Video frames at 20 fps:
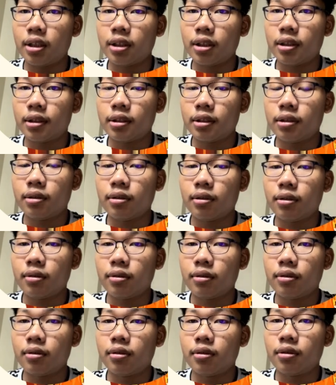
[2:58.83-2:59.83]
So
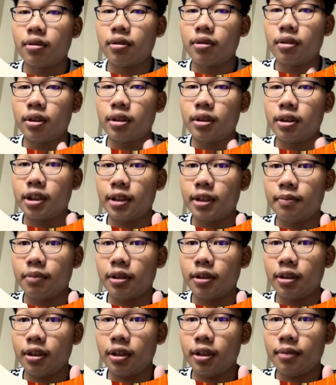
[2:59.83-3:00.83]
in
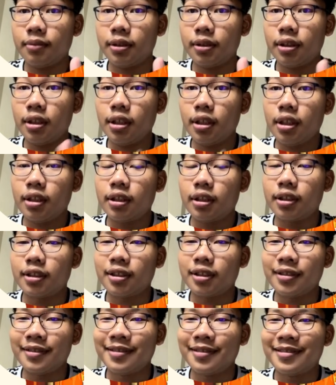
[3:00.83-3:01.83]
simpler terms,
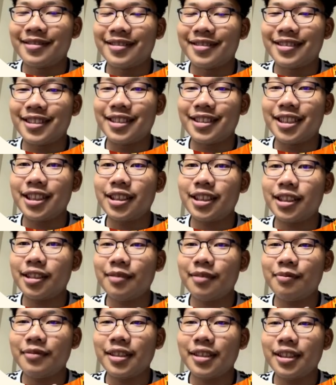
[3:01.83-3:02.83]
the
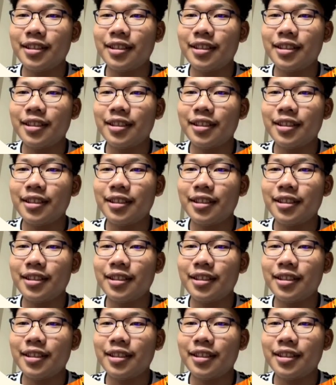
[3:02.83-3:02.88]
system will